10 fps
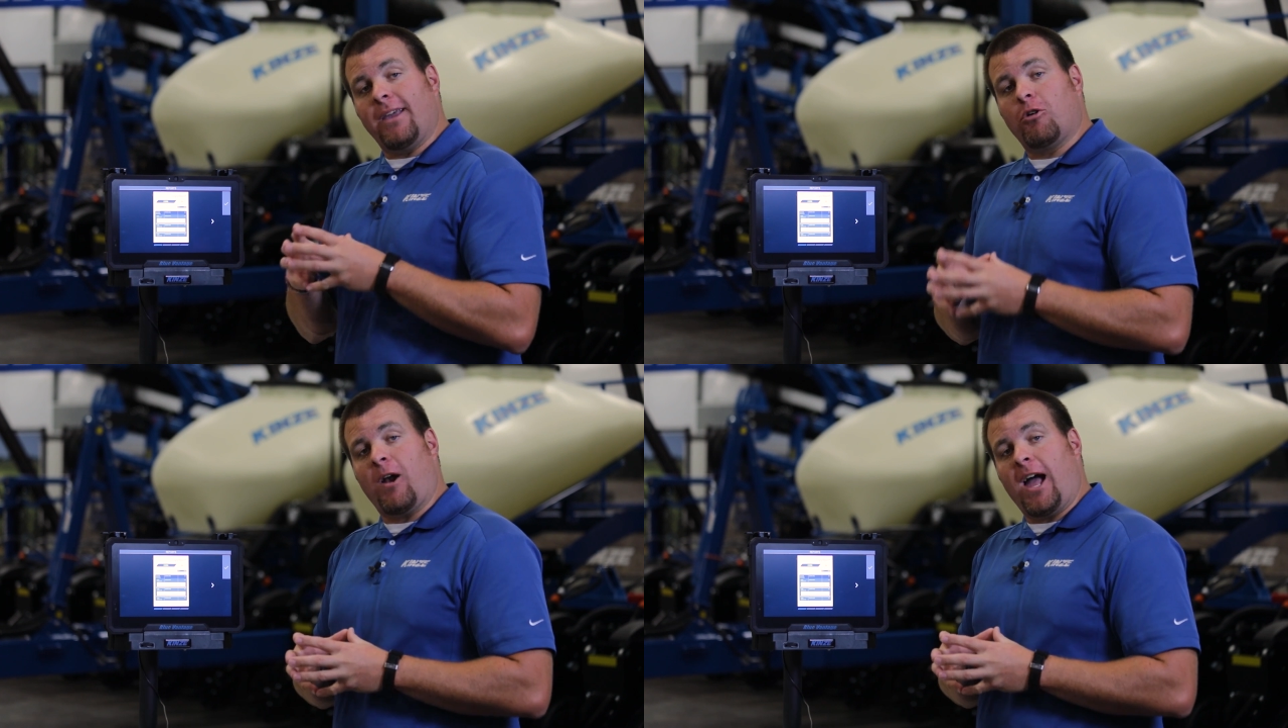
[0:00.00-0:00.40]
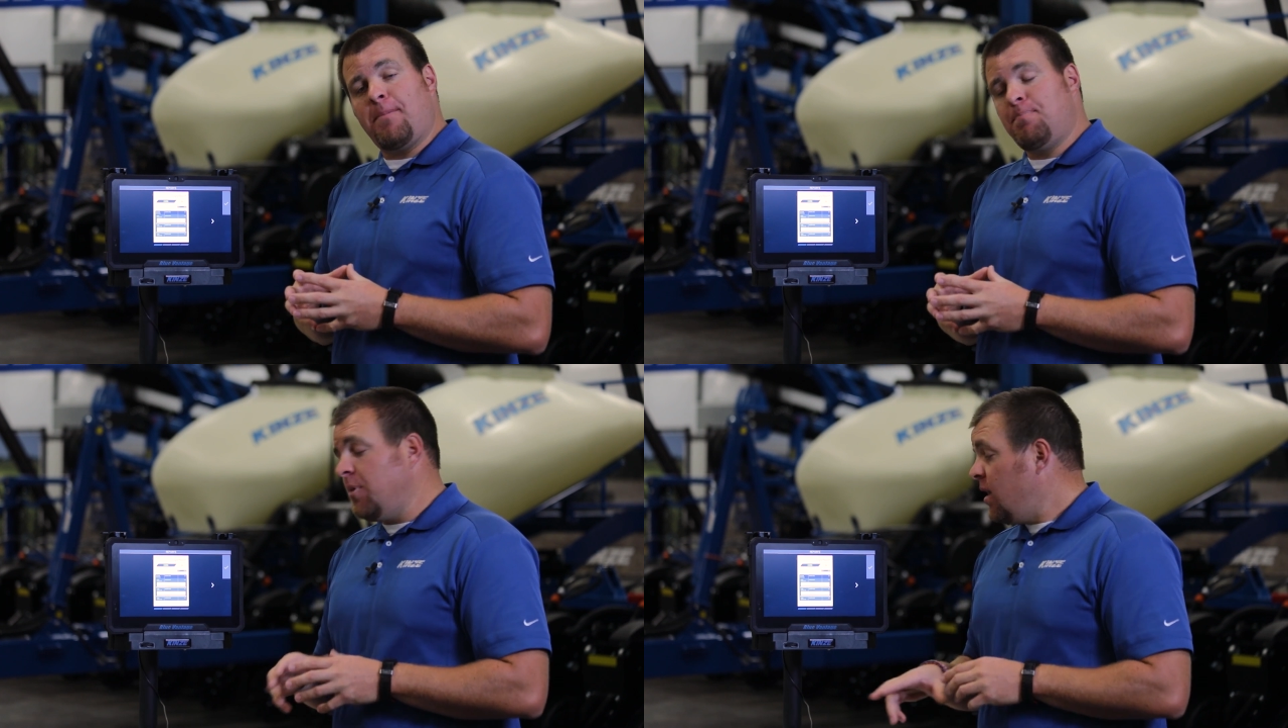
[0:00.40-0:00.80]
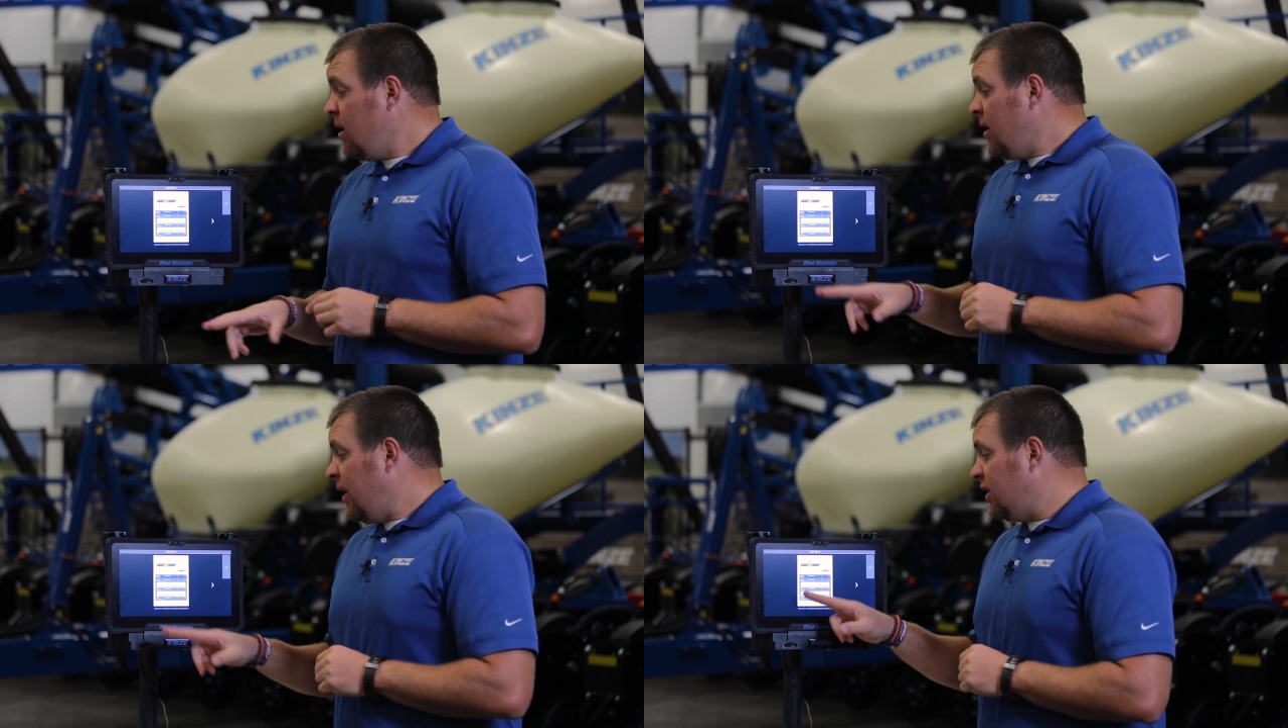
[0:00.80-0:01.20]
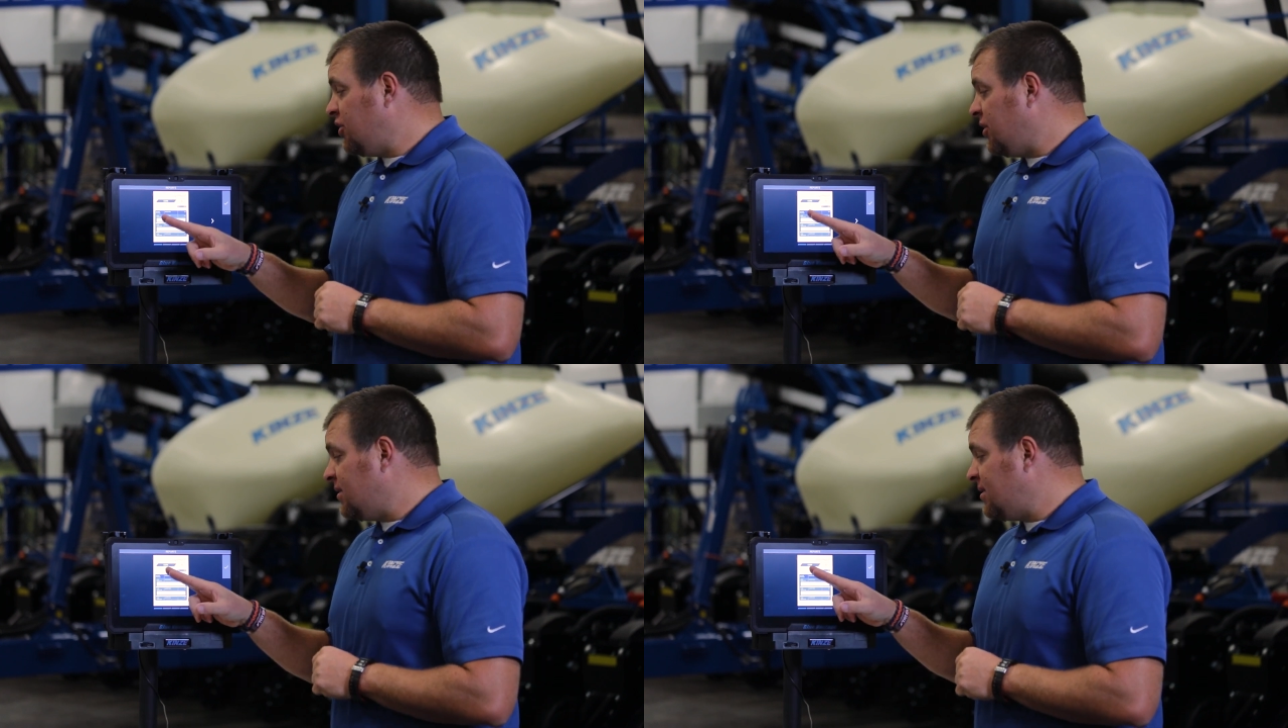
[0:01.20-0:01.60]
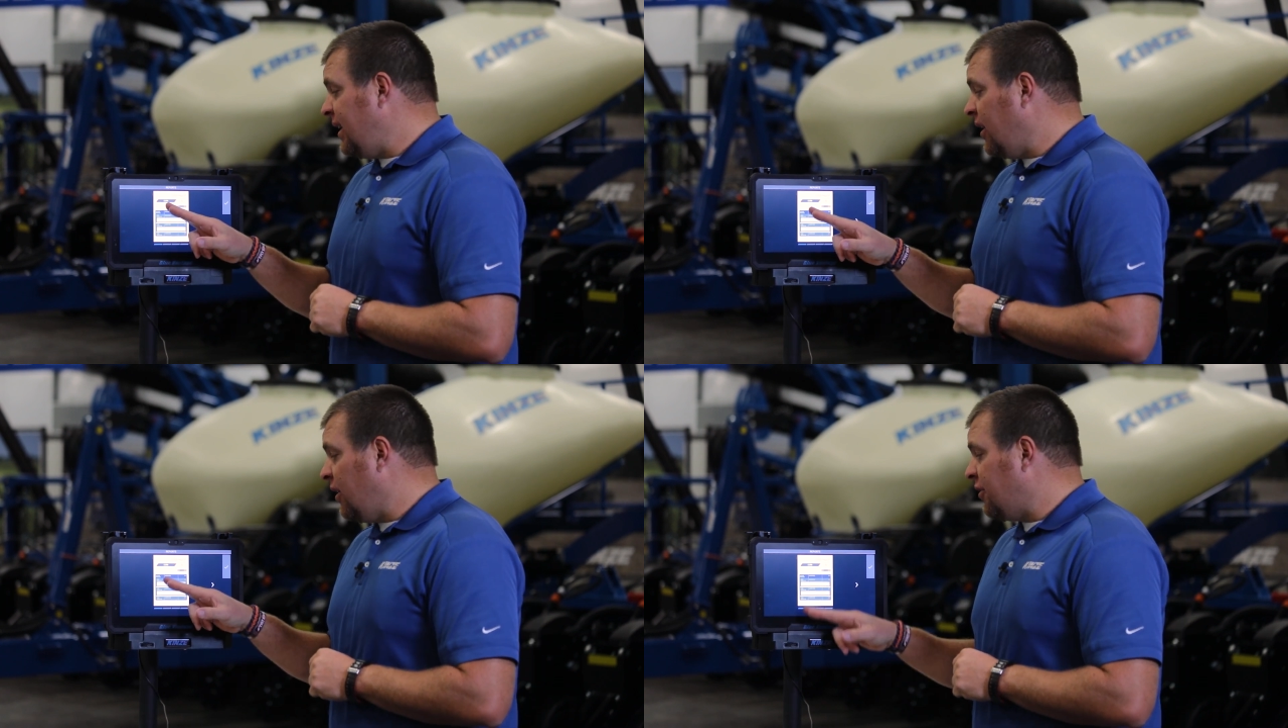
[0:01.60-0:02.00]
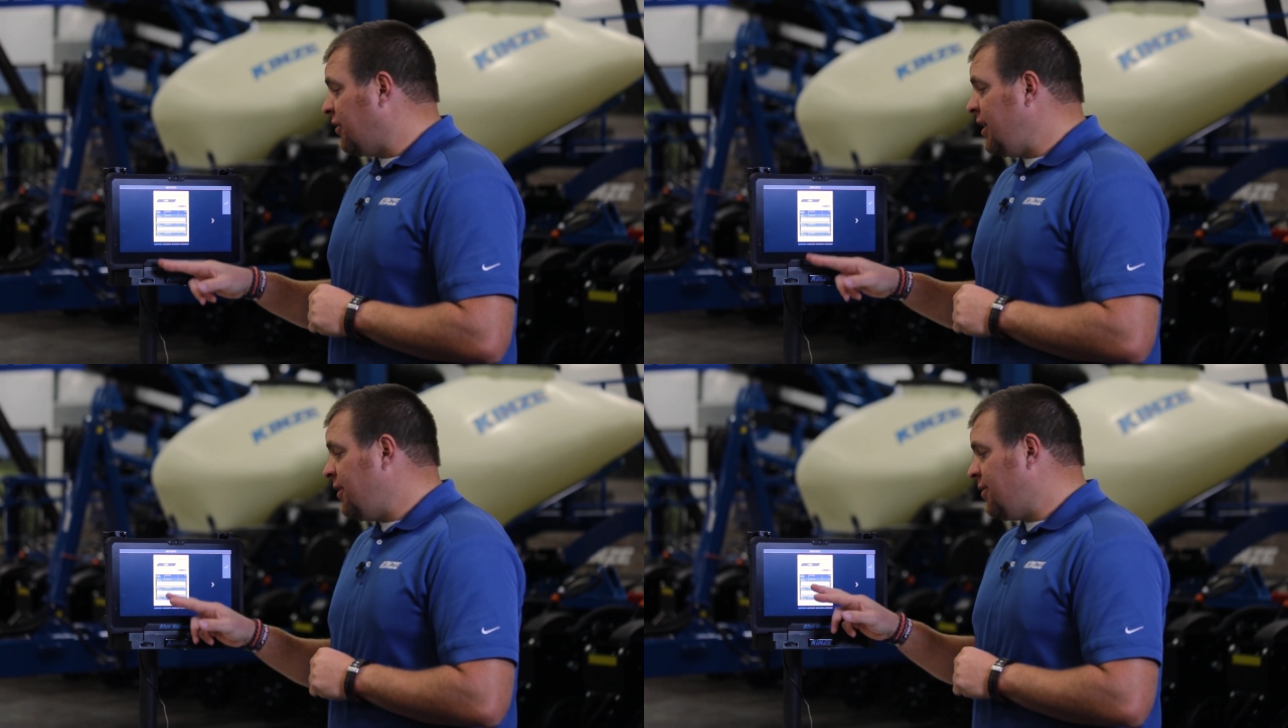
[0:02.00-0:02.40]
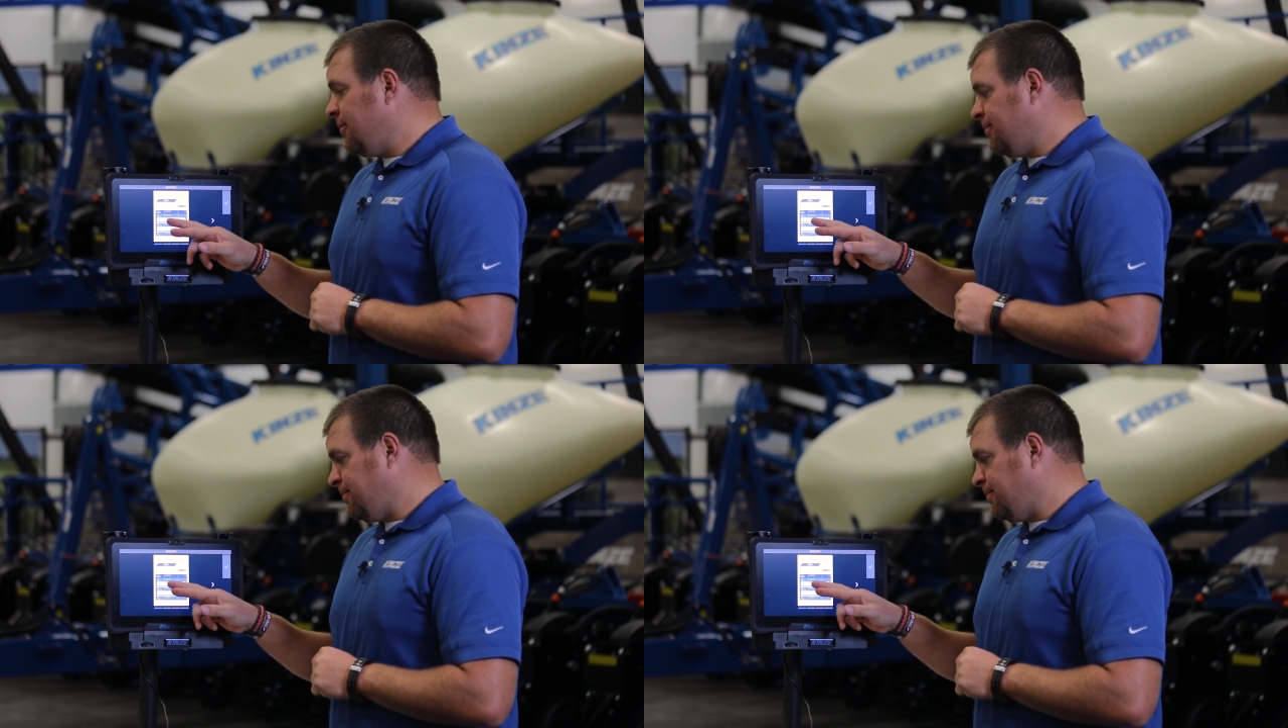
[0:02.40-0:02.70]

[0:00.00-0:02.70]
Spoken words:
crop. And as you can see underneath,